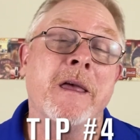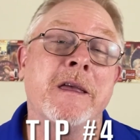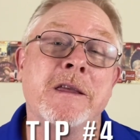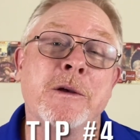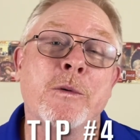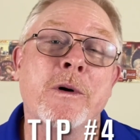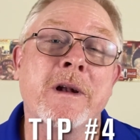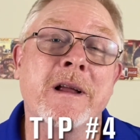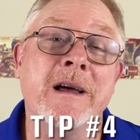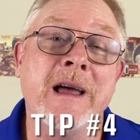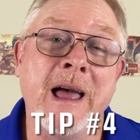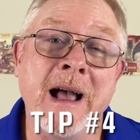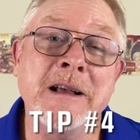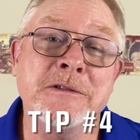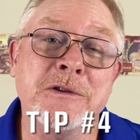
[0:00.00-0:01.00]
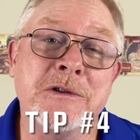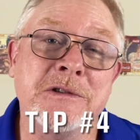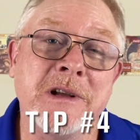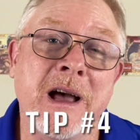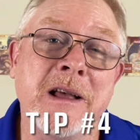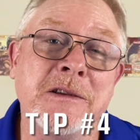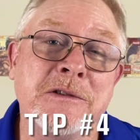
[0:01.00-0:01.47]
You want to
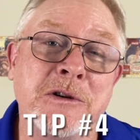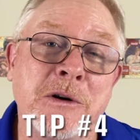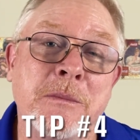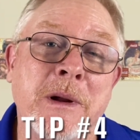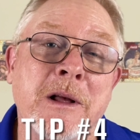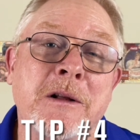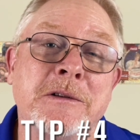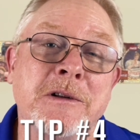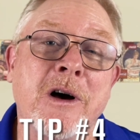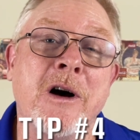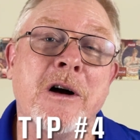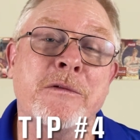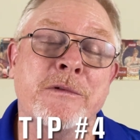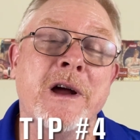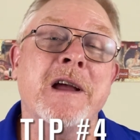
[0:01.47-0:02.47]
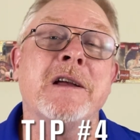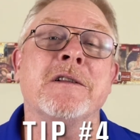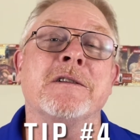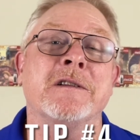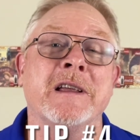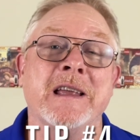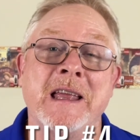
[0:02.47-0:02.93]
exercise your male dog
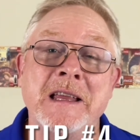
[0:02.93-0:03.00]
regularly.